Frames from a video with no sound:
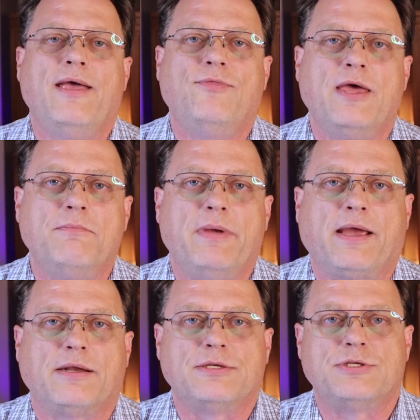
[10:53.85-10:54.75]
and then
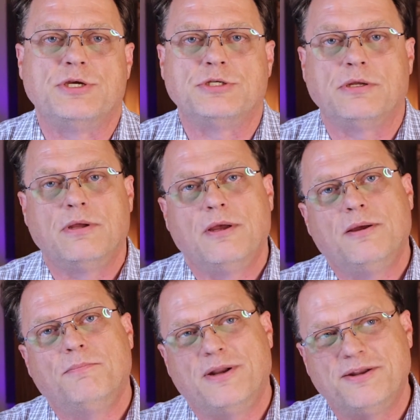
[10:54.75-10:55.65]
make a decision,
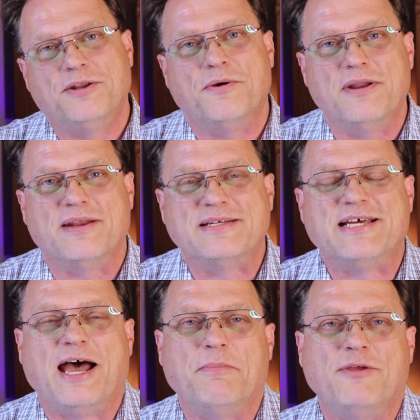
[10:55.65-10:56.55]
but to do it in a
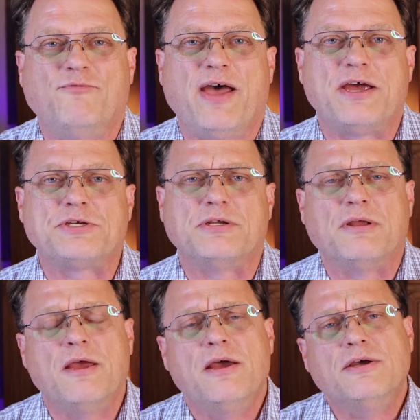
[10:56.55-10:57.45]
timely
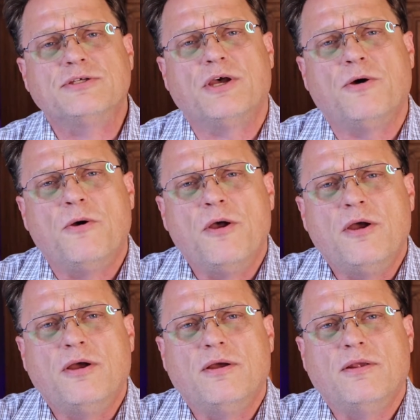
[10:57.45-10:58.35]
fashion. So
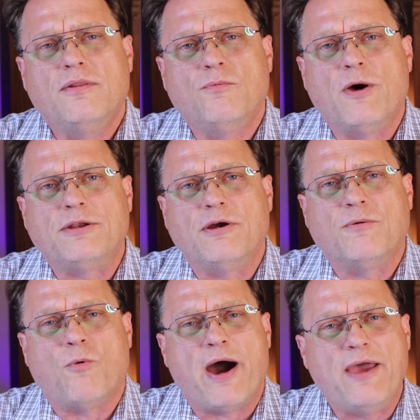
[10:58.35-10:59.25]
what
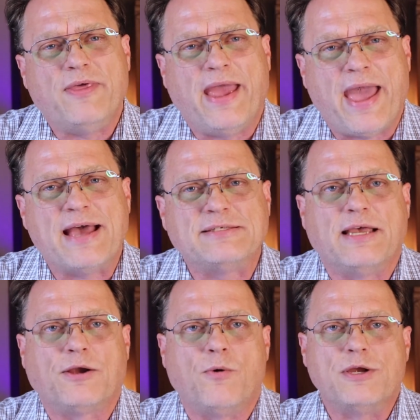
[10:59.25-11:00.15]
they're, why they ask
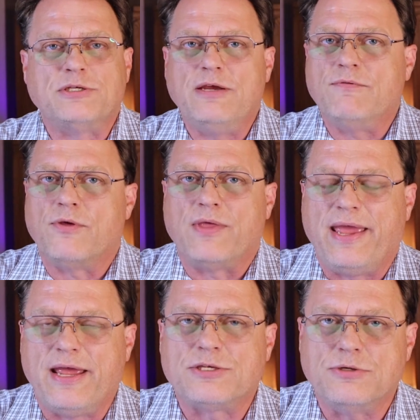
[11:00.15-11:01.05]
that question, even though
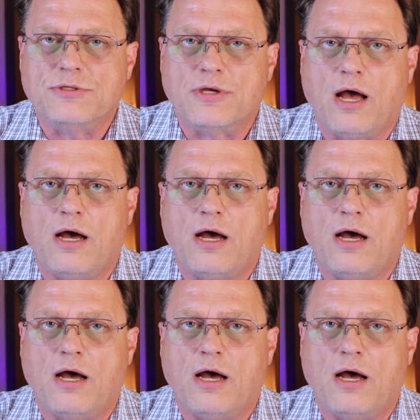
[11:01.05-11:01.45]
the answer is